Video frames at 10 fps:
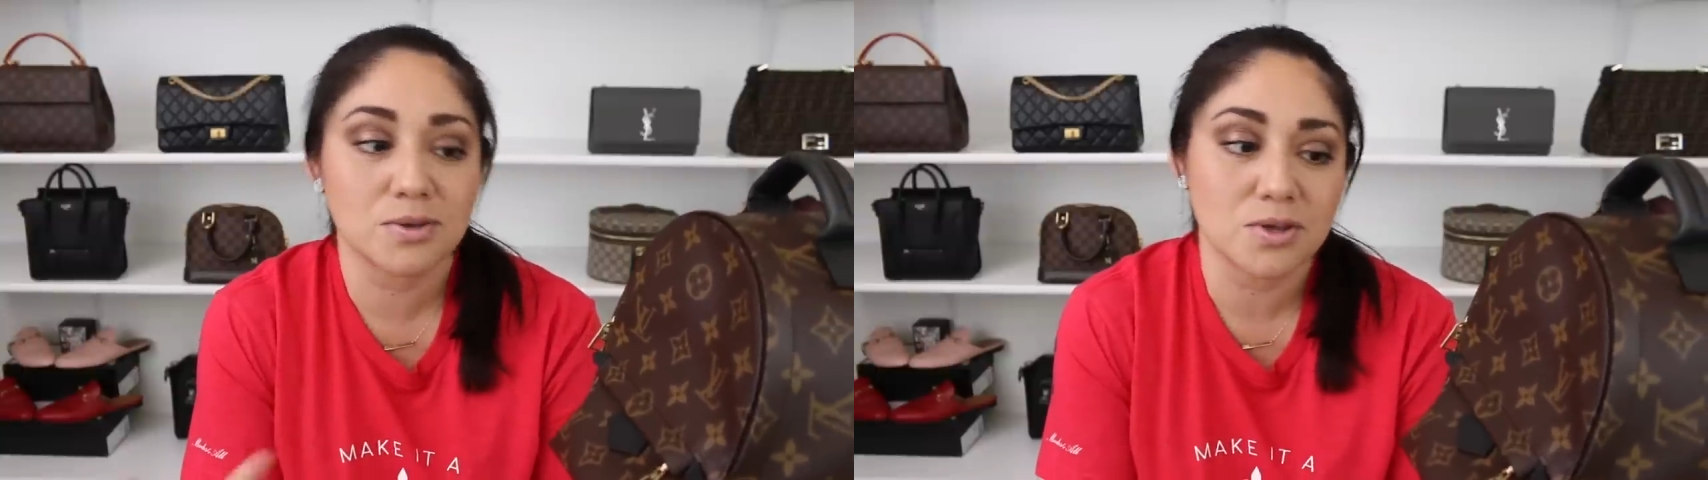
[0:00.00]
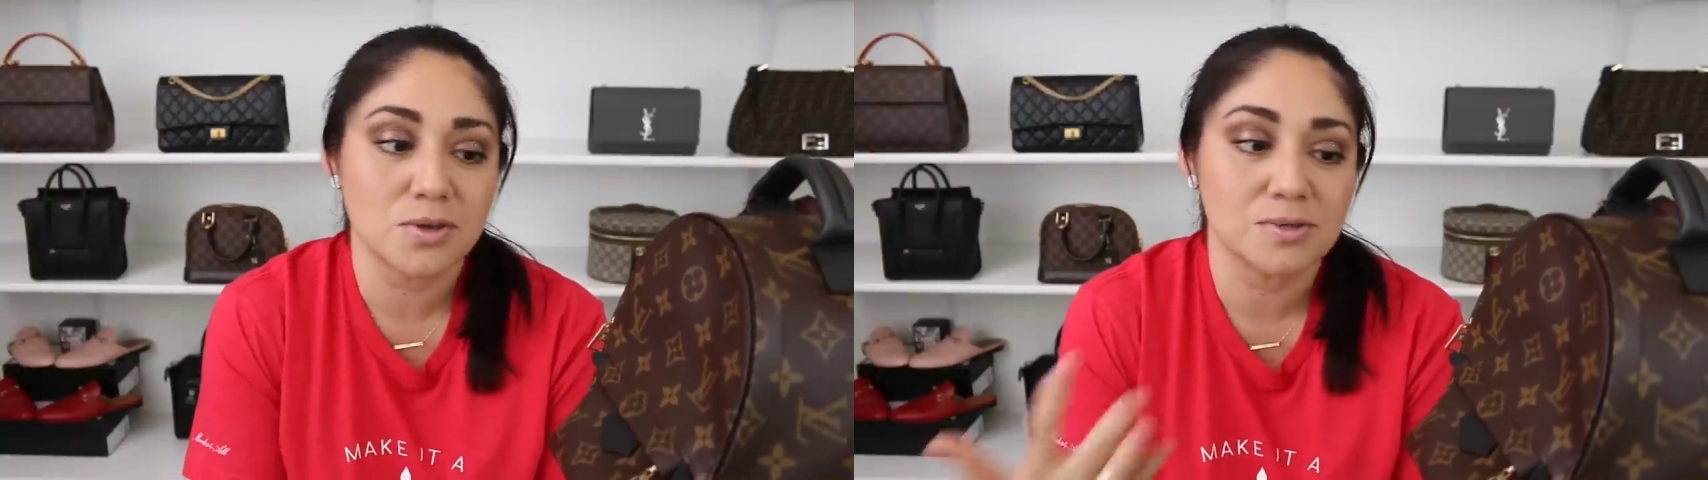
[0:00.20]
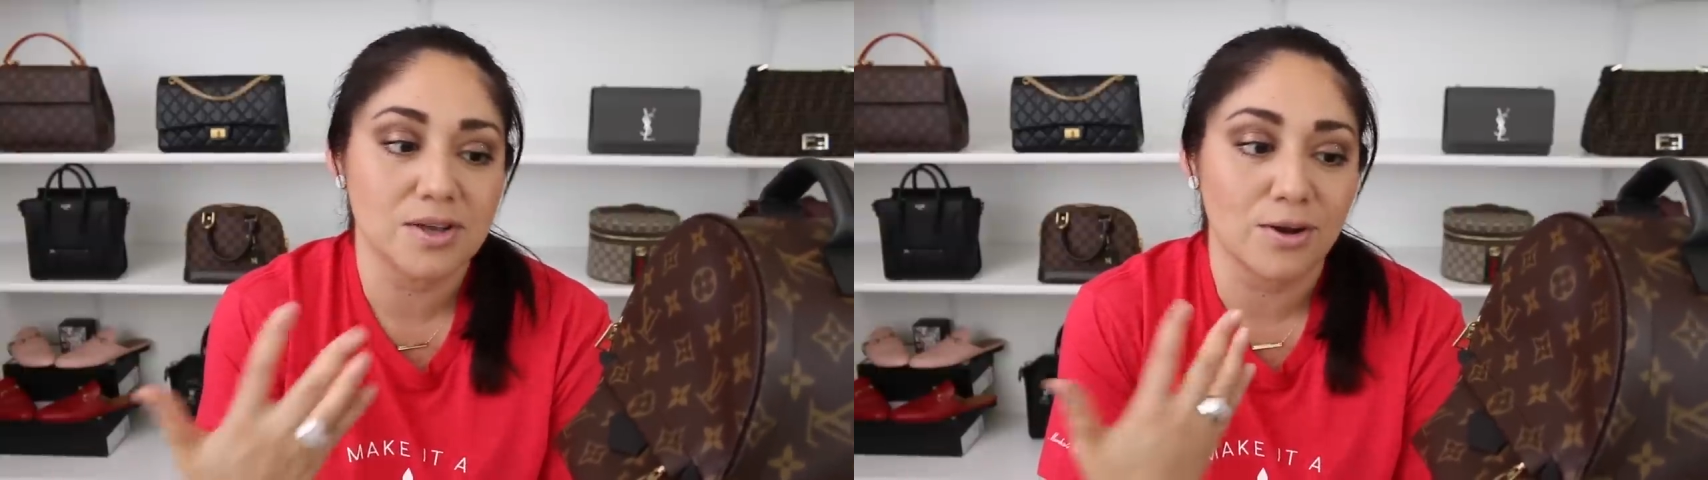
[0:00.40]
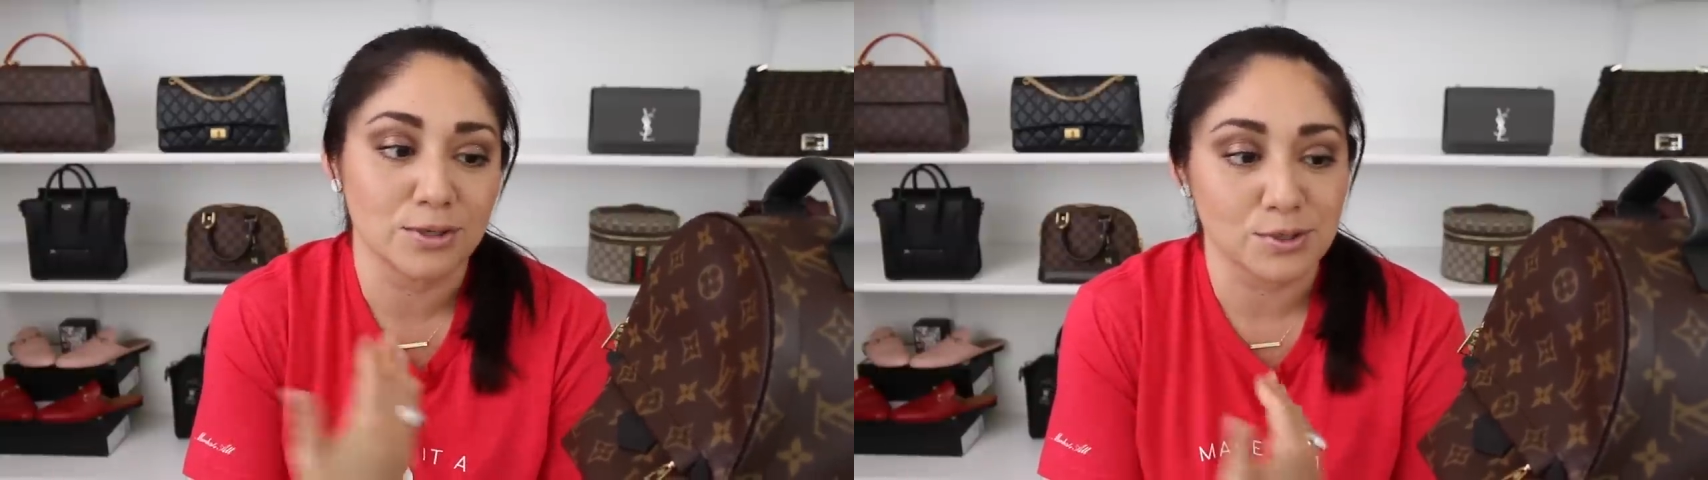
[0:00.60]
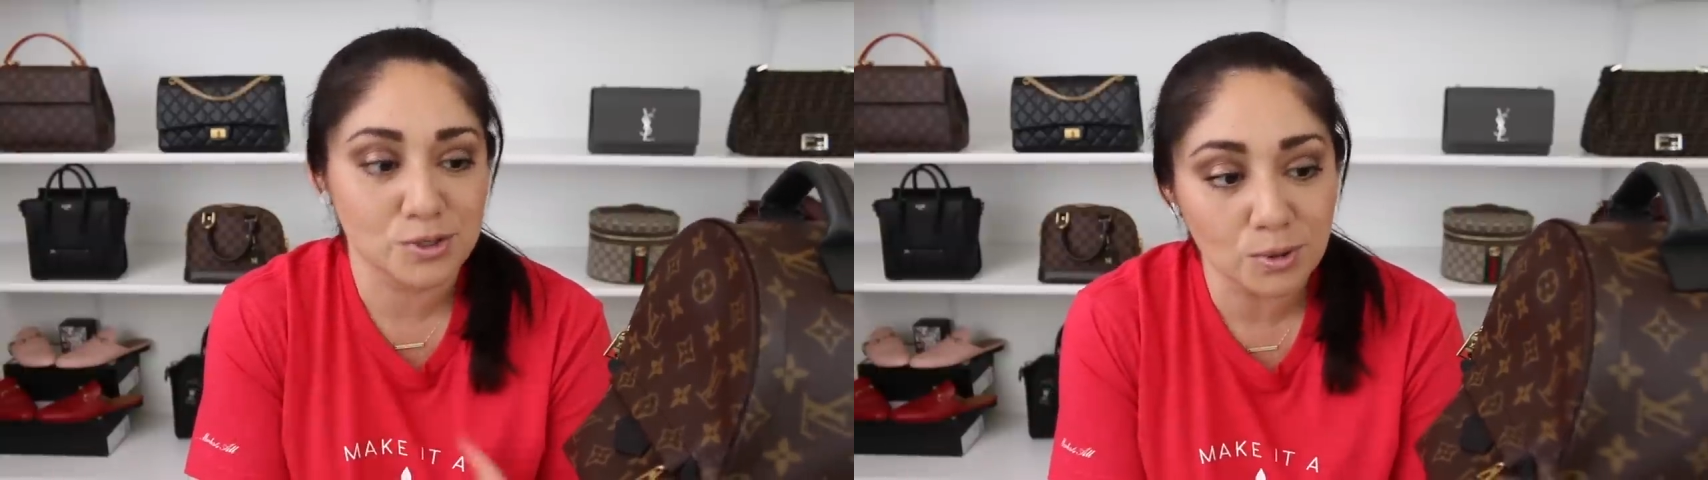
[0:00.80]
You can use it on
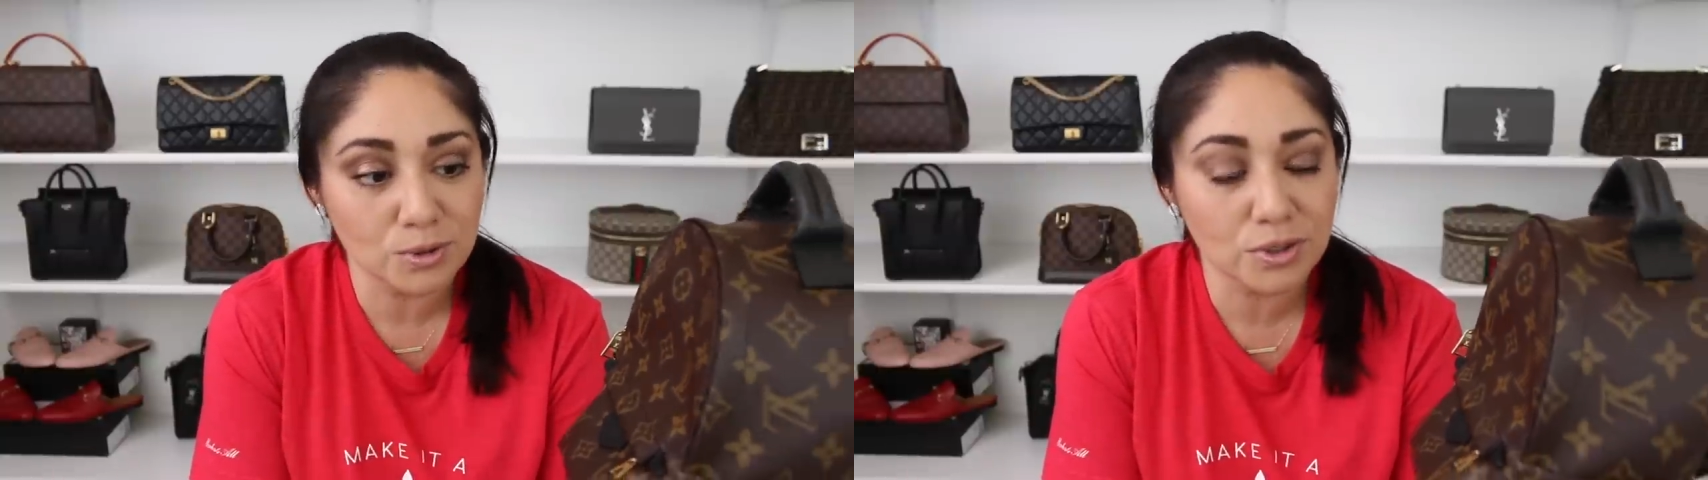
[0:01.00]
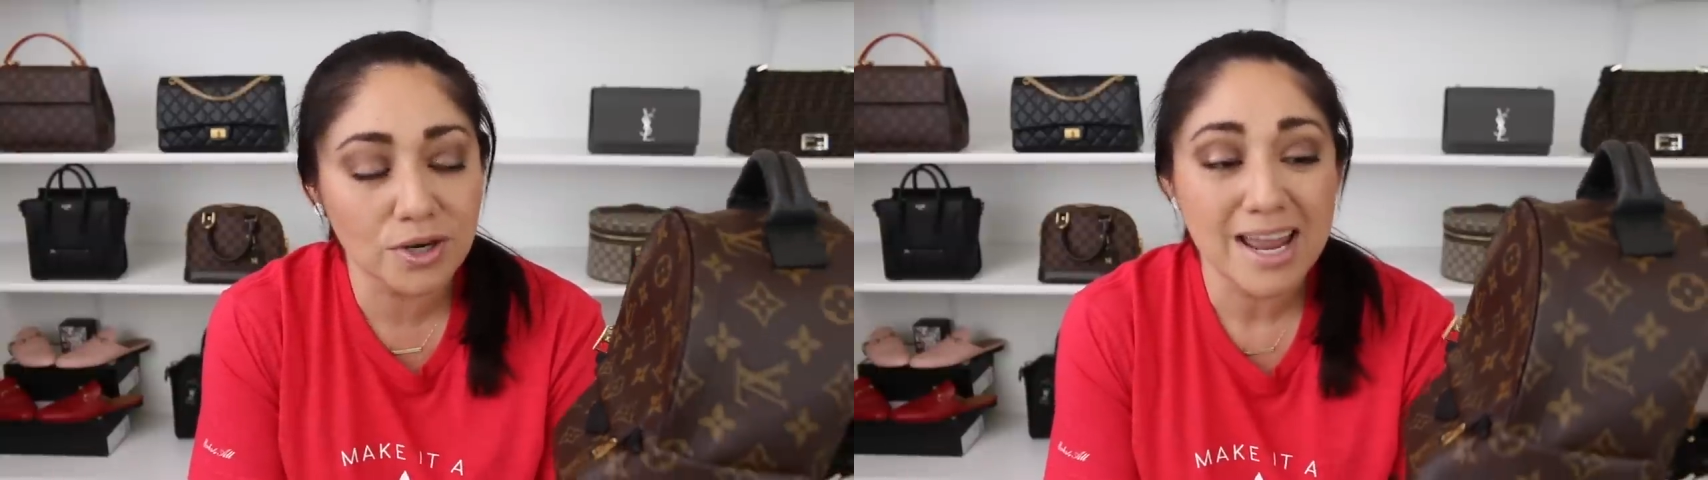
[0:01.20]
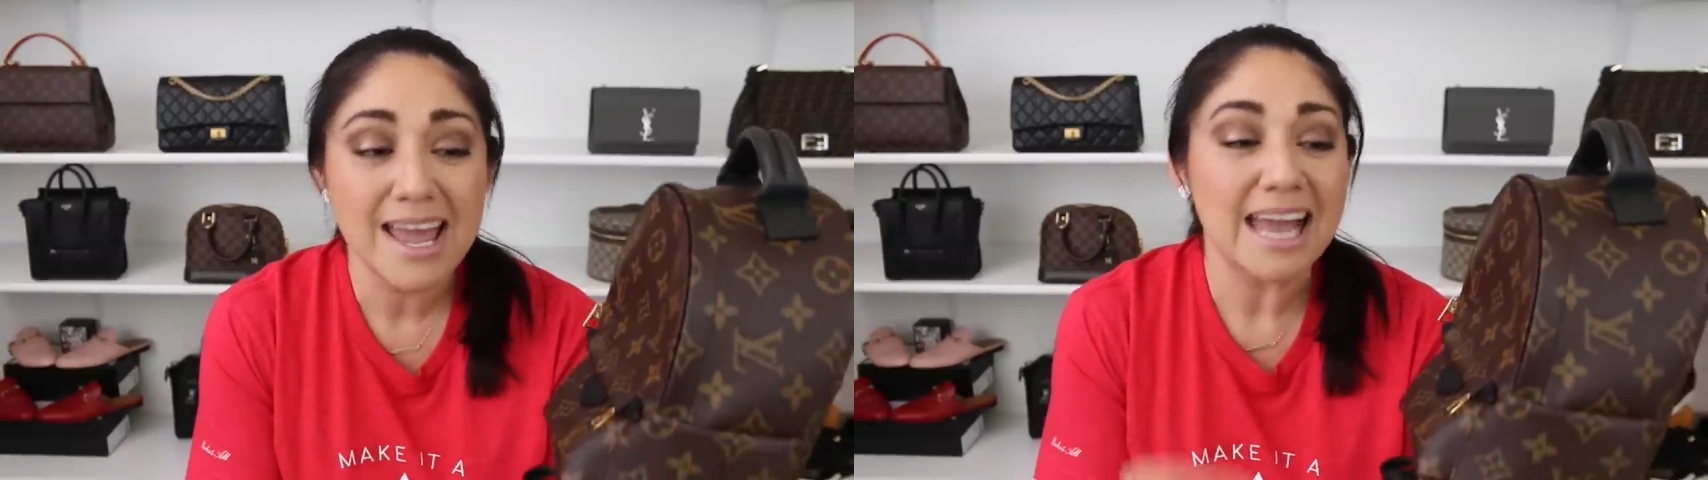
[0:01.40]
your shoulder.